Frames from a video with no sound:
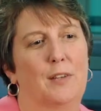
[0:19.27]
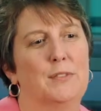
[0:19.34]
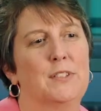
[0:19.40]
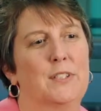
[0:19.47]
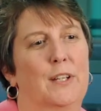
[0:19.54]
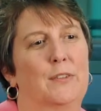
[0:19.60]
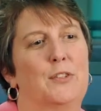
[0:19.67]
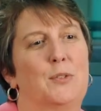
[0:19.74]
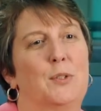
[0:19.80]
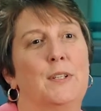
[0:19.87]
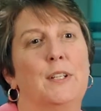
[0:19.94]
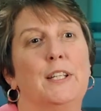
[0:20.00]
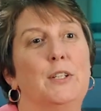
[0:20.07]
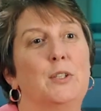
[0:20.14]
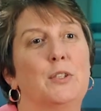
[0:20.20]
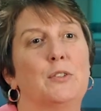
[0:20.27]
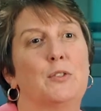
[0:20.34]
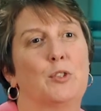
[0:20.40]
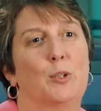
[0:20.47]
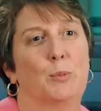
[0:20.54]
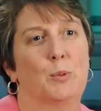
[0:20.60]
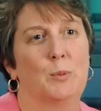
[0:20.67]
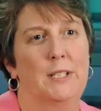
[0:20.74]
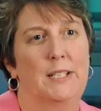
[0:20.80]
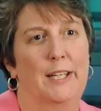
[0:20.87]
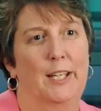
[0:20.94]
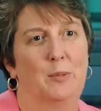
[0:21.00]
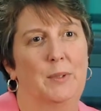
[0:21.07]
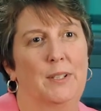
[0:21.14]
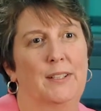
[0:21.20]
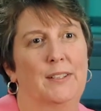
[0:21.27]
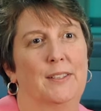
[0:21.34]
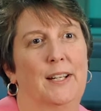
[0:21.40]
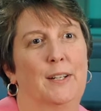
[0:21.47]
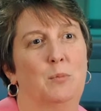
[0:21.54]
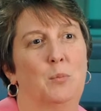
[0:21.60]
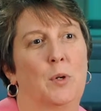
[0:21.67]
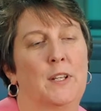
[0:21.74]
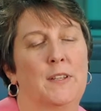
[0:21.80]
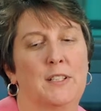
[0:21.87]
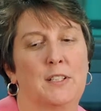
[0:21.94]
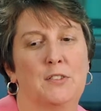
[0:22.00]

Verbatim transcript: often tell the story that he couldn't dribble when he came here, and one of the